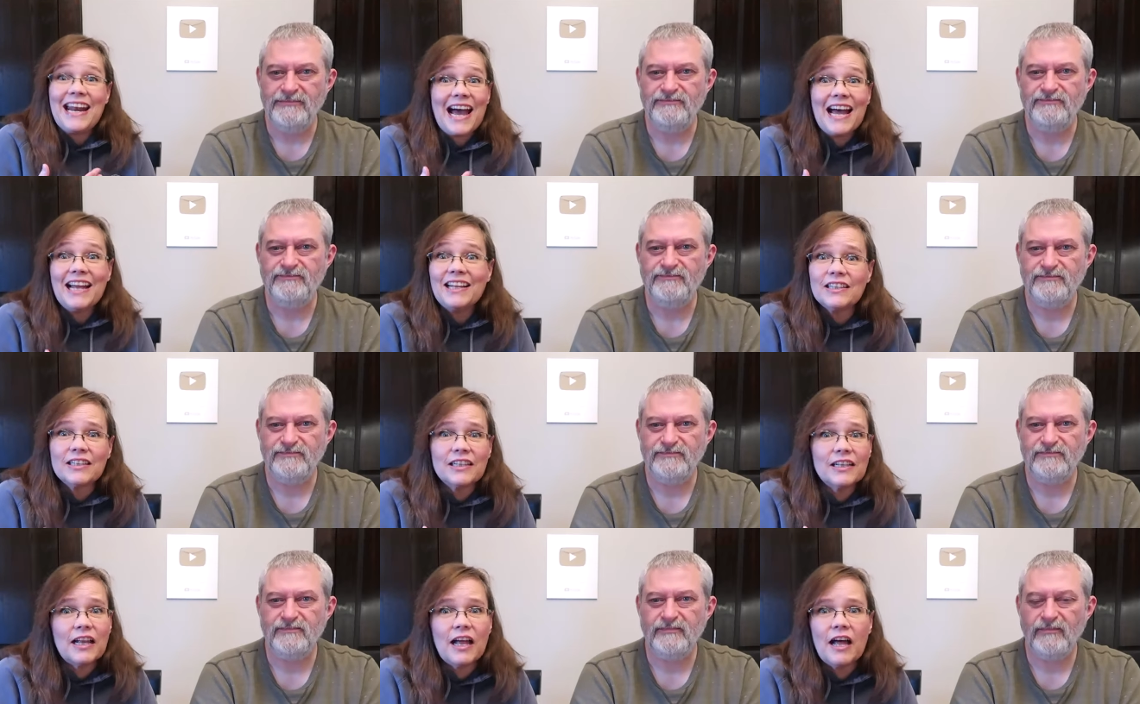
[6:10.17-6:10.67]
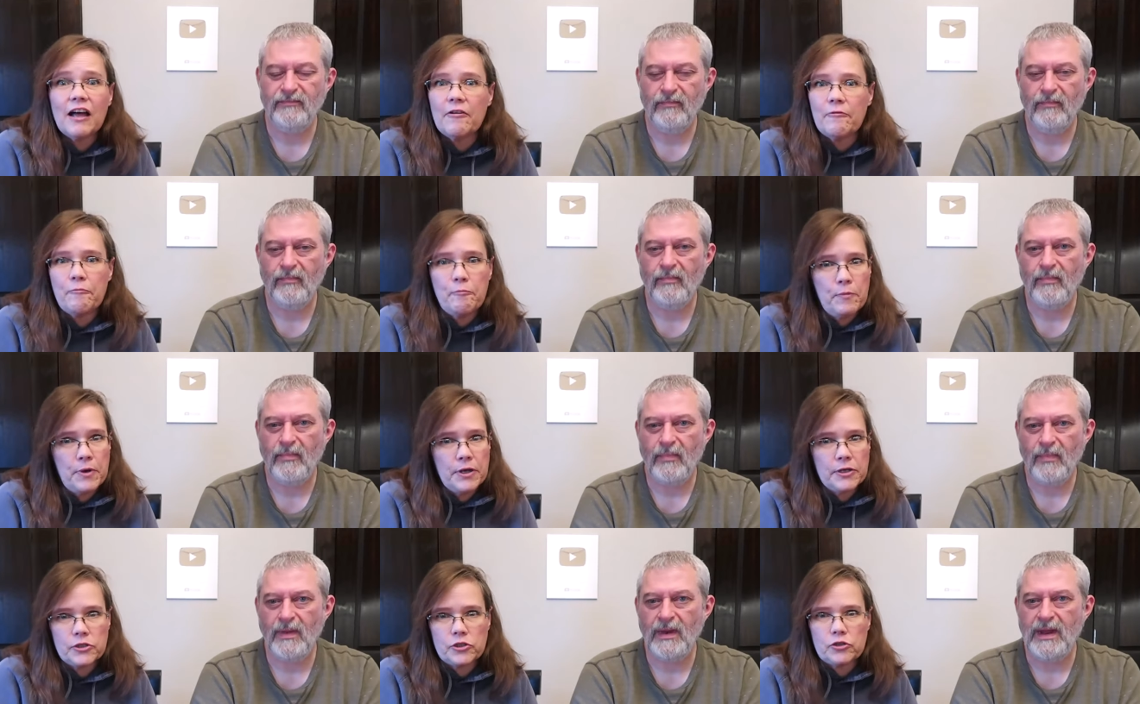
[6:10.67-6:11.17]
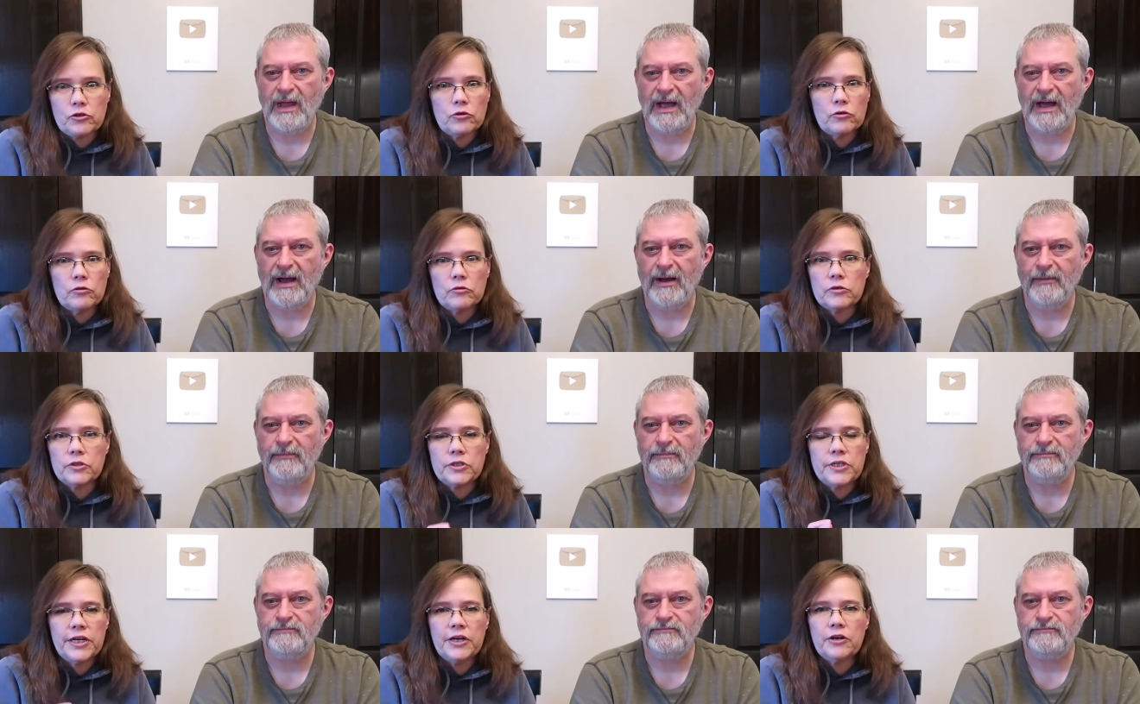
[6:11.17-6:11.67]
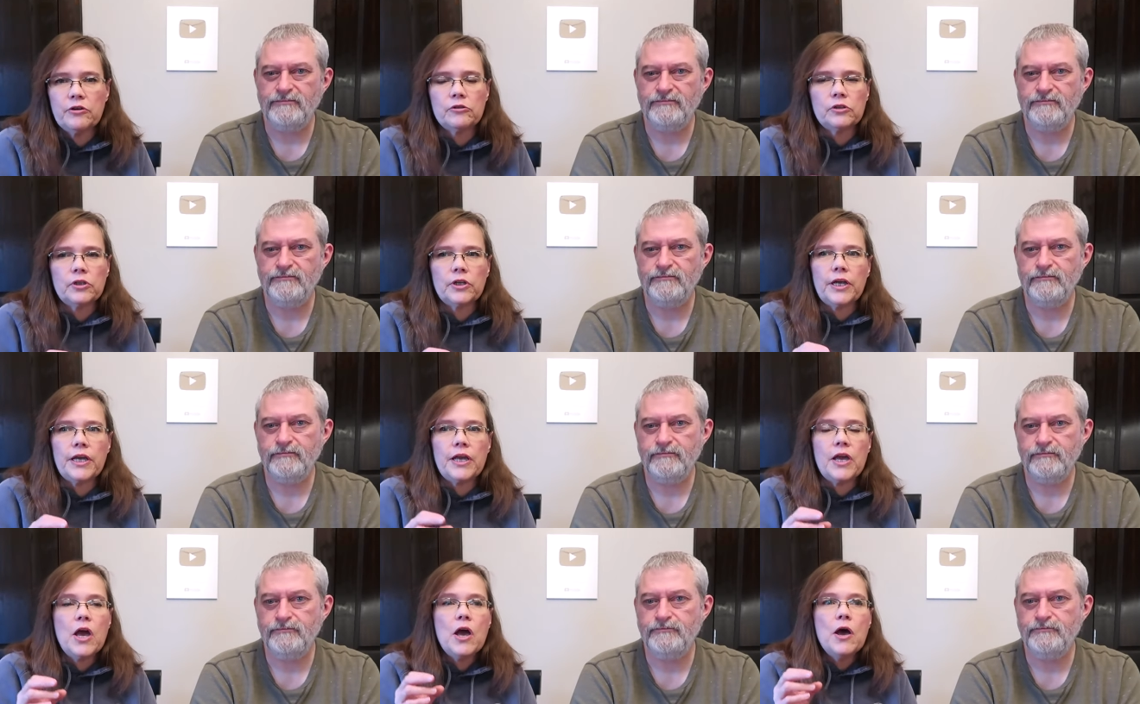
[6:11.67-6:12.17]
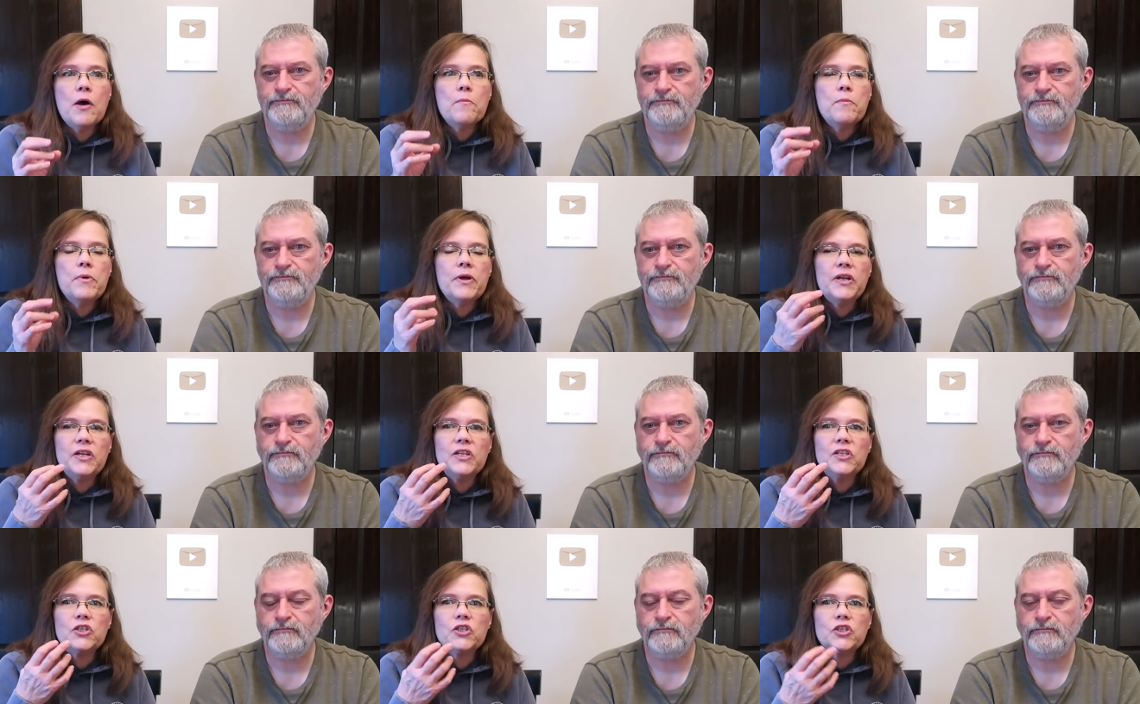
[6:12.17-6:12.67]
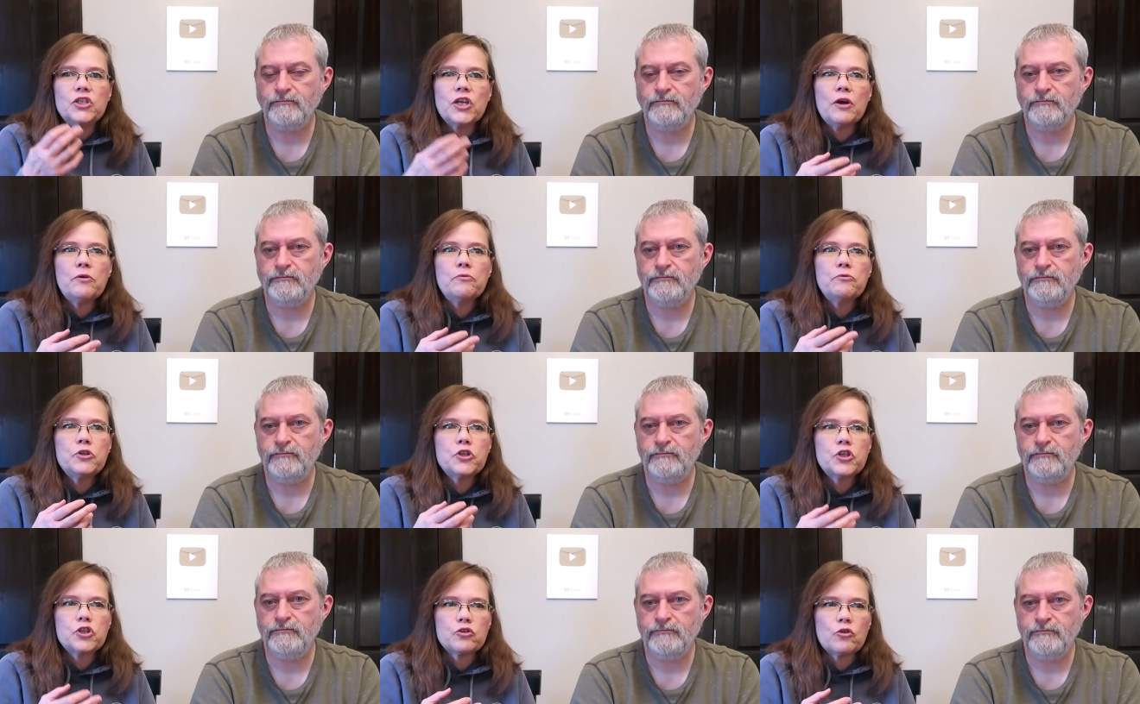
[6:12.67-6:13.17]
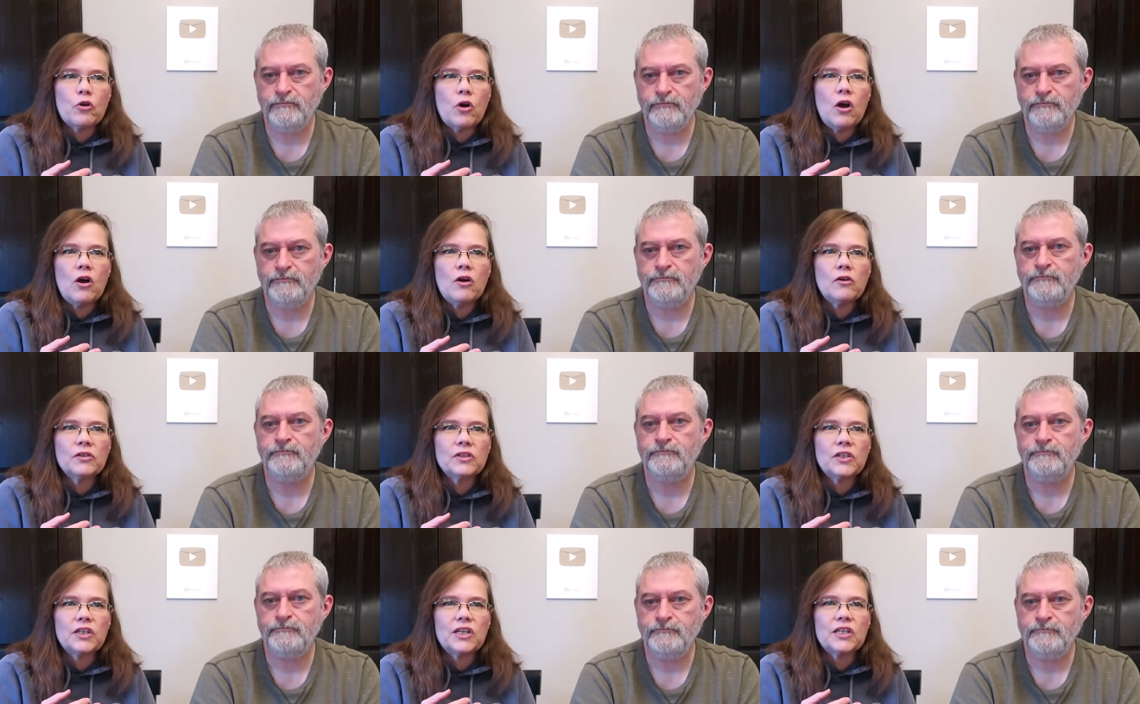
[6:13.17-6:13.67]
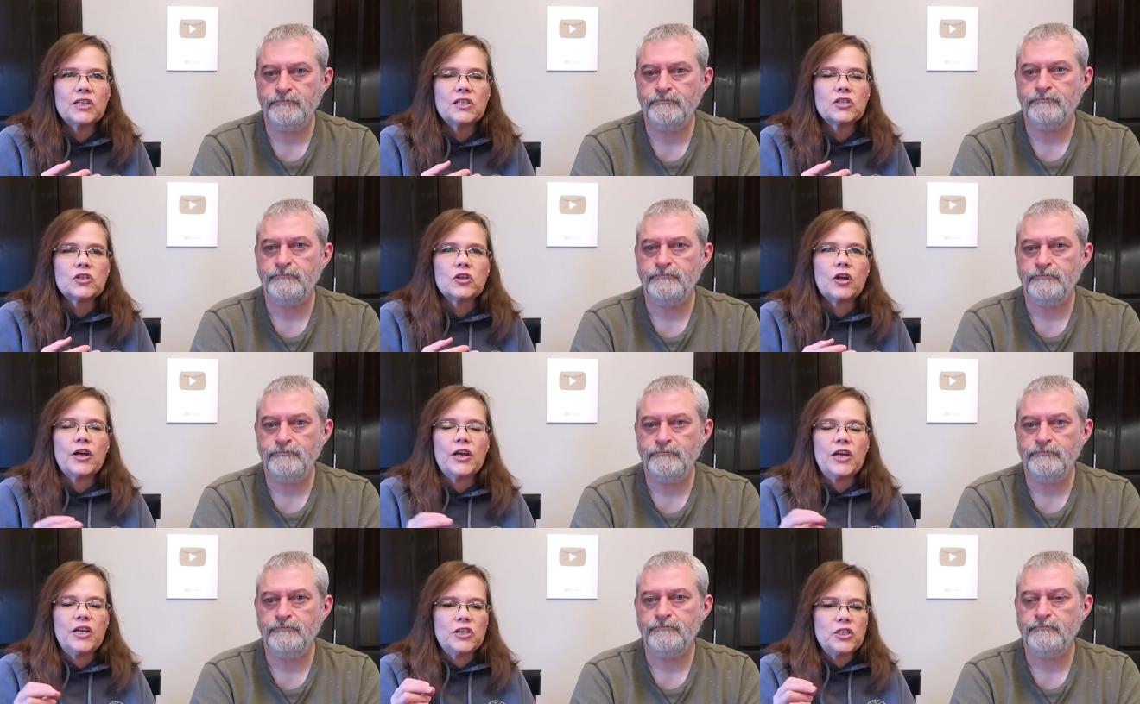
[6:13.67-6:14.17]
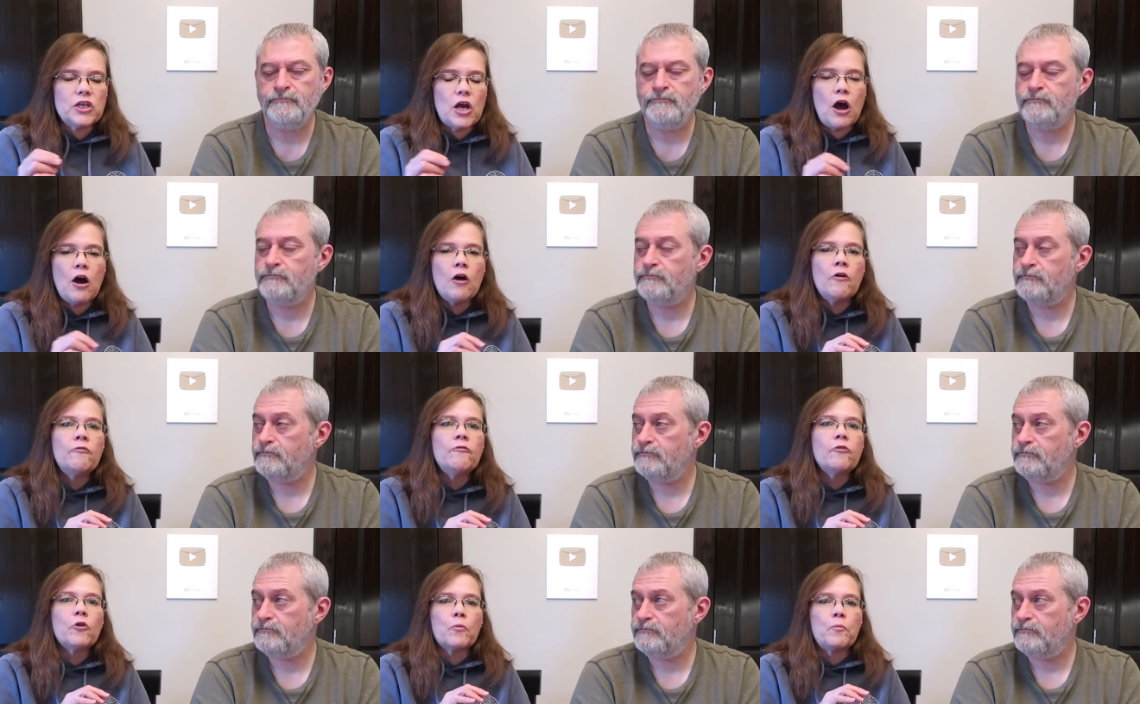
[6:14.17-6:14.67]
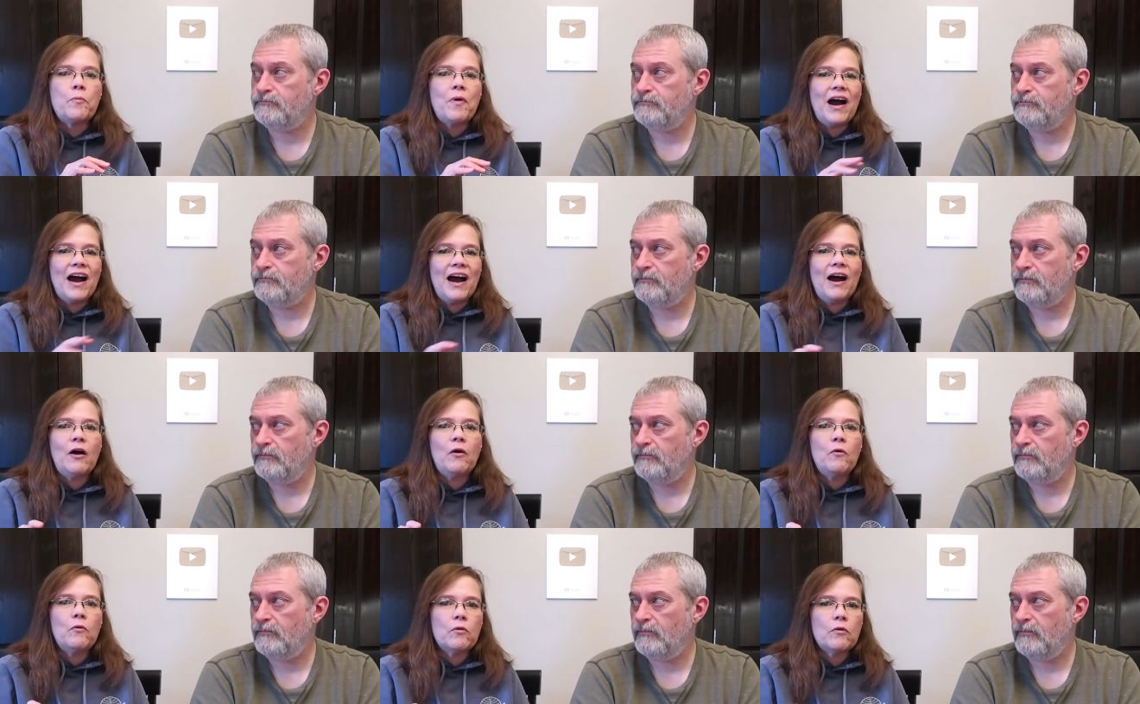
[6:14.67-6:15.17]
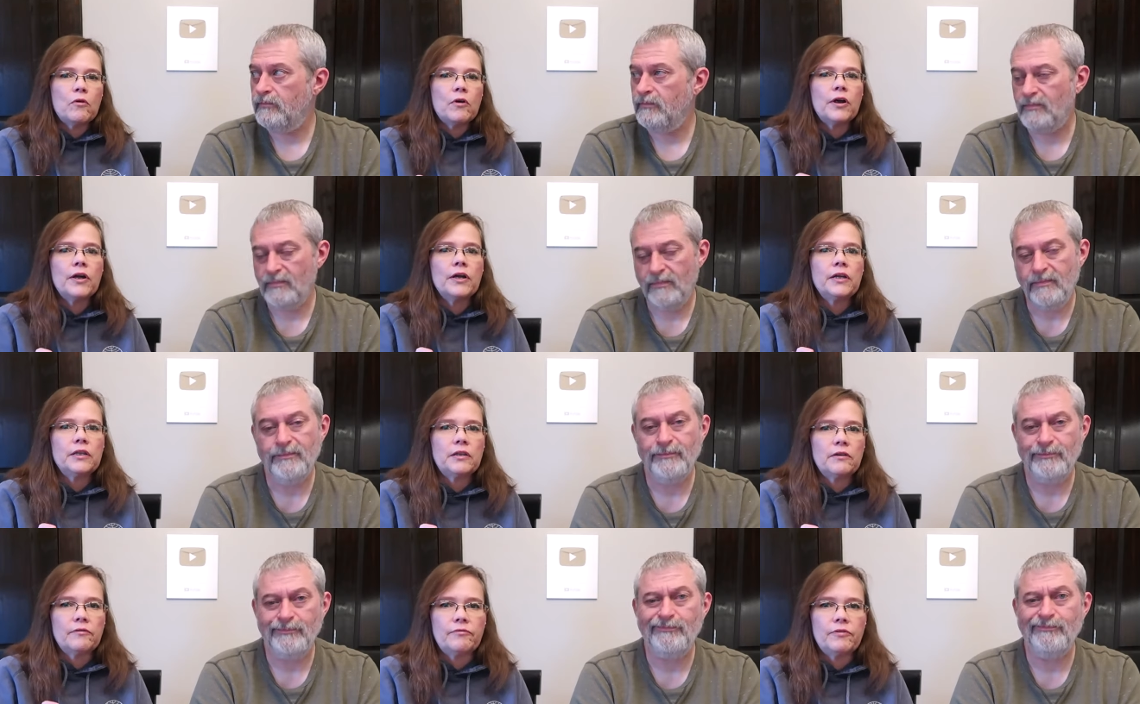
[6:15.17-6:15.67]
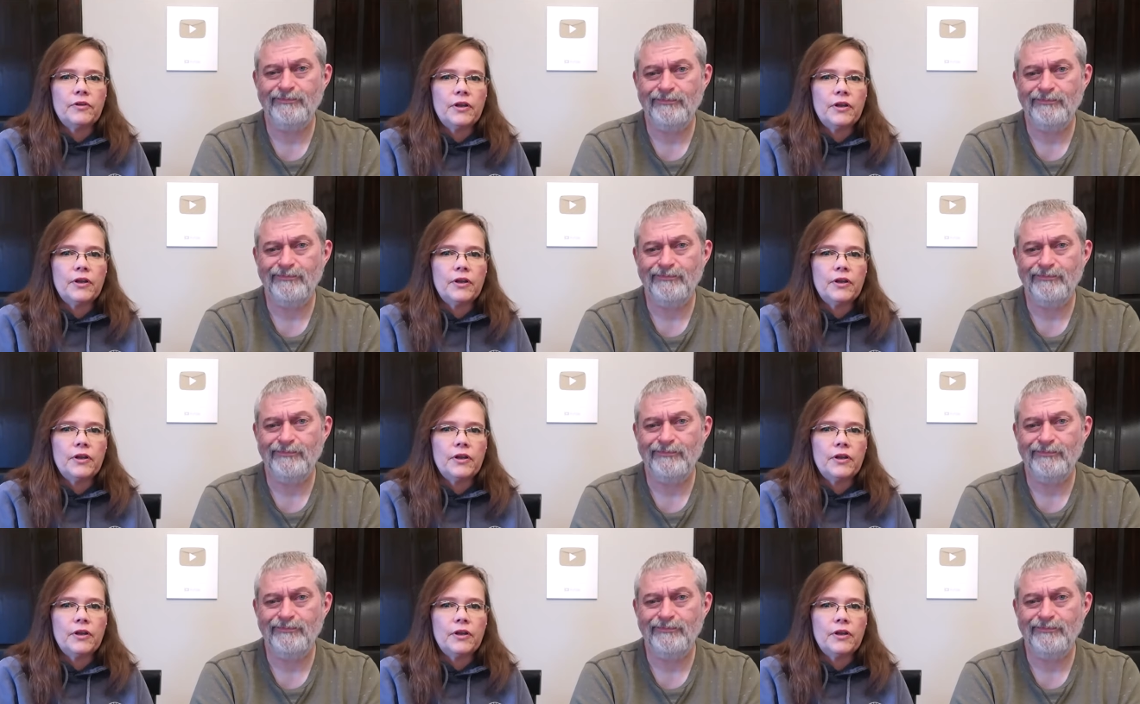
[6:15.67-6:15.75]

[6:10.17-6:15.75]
Speaker 1: I love mustard yeah. dearly, but it's so strong that it's like it's overpowering mm-hmm. the